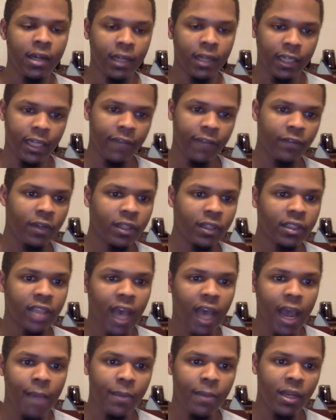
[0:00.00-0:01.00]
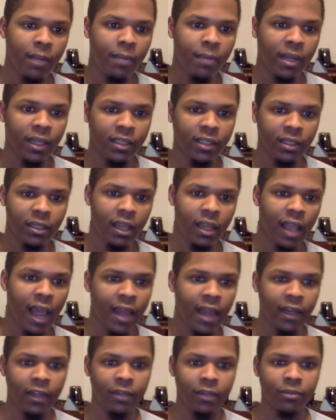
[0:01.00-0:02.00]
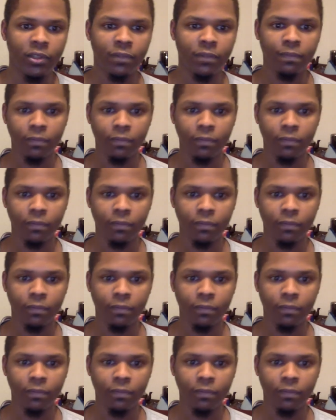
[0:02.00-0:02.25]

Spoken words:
given the time and the minutes in the lineups.